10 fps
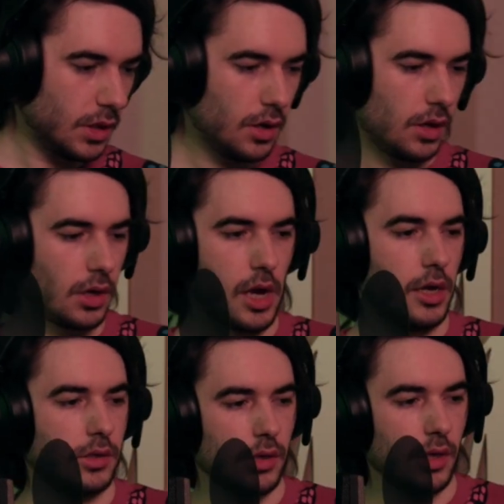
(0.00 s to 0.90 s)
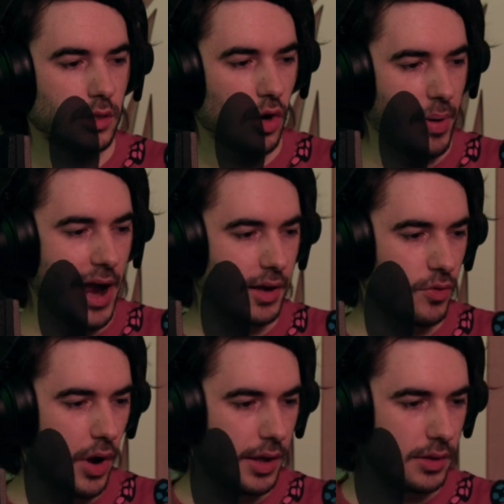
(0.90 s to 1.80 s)
Okay, so let's go back
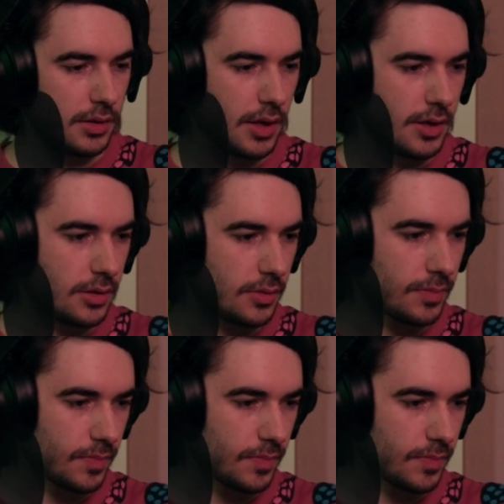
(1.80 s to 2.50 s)
right into this.